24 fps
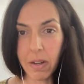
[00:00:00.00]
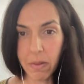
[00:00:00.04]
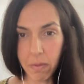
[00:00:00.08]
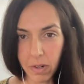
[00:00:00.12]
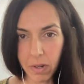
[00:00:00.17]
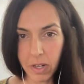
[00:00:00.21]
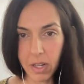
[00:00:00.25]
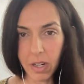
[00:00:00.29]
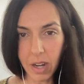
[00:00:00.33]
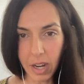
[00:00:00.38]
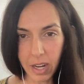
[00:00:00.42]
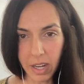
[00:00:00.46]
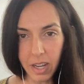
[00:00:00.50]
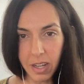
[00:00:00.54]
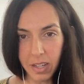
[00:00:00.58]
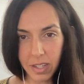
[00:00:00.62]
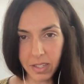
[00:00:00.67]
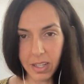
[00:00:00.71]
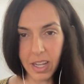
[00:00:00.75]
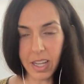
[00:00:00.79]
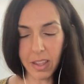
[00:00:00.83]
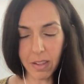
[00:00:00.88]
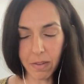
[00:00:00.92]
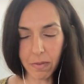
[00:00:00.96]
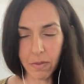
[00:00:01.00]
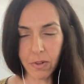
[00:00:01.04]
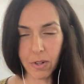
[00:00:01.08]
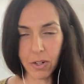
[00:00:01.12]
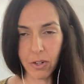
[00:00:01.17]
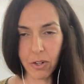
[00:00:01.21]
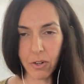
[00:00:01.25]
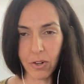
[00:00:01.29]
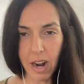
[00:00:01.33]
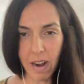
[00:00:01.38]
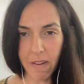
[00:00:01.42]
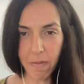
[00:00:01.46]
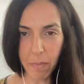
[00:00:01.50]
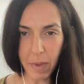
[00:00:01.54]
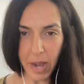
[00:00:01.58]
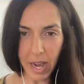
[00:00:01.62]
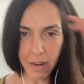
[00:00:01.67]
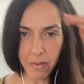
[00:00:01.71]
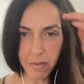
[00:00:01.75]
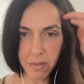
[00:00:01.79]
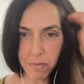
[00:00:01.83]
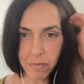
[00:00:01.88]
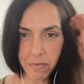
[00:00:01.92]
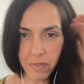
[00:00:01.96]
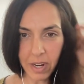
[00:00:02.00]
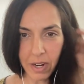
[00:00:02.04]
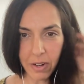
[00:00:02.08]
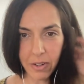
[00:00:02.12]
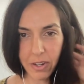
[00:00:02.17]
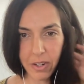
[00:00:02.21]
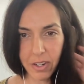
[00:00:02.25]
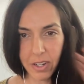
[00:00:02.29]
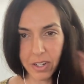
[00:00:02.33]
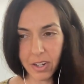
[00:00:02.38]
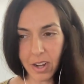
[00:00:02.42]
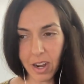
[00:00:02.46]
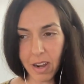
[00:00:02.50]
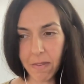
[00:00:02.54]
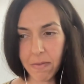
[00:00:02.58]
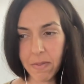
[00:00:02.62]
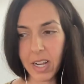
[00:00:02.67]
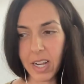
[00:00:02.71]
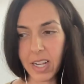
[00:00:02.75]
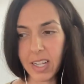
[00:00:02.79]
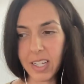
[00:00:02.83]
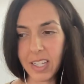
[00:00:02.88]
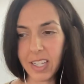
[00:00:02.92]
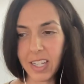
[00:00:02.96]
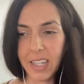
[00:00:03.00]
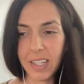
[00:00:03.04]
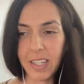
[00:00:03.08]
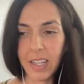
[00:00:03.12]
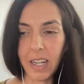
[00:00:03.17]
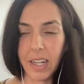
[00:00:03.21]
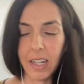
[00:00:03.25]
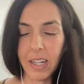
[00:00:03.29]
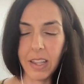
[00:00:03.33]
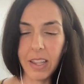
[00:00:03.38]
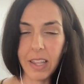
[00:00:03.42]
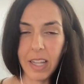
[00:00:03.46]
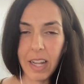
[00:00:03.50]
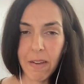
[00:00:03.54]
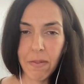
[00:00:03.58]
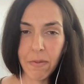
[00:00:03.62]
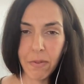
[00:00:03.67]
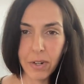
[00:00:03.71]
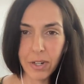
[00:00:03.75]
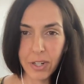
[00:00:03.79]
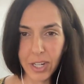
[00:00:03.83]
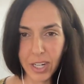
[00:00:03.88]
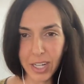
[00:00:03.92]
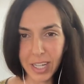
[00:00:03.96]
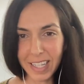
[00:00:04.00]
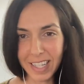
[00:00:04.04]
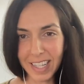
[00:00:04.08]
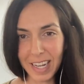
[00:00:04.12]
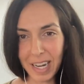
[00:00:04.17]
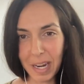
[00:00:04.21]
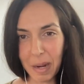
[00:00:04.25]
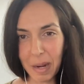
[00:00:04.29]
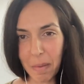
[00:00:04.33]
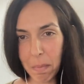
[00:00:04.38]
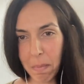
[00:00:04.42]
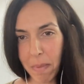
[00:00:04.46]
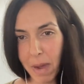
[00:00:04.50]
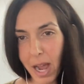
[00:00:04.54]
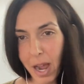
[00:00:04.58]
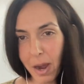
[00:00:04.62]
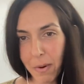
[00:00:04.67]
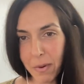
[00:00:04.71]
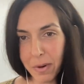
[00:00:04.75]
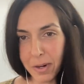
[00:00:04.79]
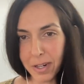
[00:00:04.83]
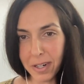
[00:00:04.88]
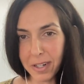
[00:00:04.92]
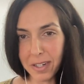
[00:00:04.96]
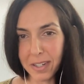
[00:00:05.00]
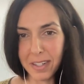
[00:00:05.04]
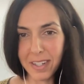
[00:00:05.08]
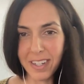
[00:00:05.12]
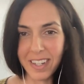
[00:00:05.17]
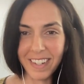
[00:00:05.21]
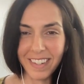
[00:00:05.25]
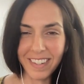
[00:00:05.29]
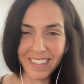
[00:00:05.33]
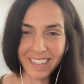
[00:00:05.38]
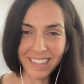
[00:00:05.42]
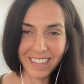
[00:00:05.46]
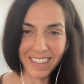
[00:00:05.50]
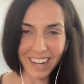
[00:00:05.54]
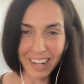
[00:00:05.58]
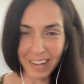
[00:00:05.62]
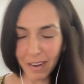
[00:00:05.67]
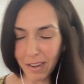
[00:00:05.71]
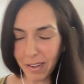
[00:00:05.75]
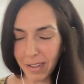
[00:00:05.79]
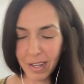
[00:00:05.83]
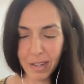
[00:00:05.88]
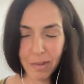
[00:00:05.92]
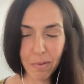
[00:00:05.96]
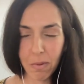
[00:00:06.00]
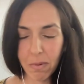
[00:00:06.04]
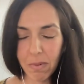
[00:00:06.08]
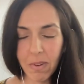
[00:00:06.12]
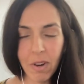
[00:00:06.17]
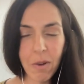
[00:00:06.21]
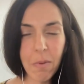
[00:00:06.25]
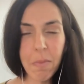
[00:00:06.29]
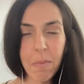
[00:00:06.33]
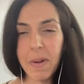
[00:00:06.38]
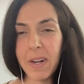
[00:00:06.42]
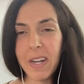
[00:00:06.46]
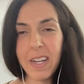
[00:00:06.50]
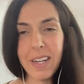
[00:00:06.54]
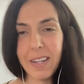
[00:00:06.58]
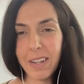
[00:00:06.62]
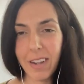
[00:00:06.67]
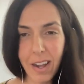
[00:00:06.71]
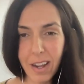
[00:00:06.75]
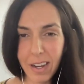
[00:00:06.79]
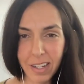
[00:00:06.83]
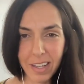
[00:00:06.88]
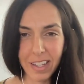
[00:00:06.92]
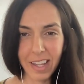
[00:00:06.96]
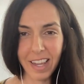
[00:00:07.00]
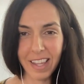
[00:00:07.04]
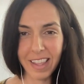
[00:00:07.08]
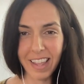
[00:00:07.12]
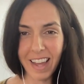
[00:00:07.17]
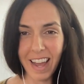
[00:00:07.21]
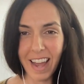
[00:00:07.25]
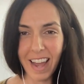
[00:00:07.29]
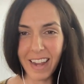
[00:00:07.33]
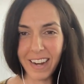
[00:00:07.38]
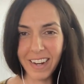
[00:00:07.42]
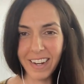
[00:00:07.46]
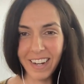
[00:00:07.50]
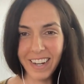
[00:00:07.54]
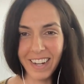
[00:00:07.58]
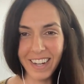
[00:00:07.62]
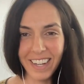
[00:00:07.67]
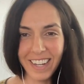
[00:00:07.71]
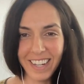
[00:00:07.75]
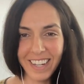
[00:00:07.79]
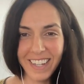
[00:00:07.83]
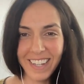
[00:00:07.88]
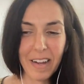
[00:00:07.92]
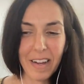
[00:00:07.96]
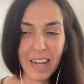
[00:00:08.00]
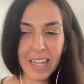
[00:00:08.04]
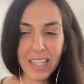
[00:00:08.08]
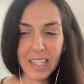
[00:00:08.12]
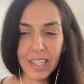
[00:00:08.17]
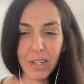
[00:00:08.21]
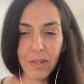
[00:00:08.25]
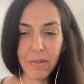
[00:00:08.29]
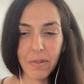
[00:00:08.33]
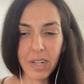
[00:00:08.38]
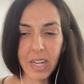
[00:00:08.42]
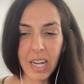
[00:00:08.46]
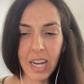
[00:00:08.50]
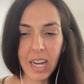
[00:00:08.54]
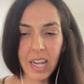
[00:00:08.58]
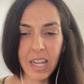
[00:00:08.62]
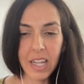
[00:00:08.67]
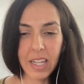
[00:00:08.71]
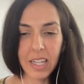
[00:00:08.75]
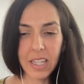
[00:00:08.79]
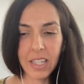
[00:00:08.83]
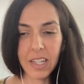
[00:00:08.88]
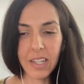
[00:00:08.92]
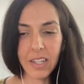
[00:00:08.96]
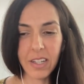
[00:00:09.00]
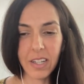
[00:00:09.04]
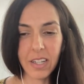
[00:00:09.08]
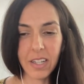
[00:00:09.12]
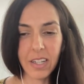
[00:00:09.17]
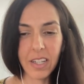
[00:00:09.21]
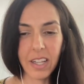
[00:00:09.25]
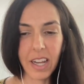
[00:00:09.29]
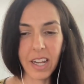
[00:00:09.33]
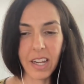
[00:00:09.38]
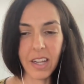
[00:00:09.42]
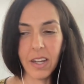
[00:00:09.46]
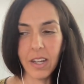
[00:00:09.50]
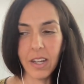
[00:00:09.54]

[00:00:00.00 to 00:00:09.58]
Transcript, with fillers: when I get the first draft back from founders, often has things like leverages and empowers and like all these. Nobody talks like that. And so getting this into like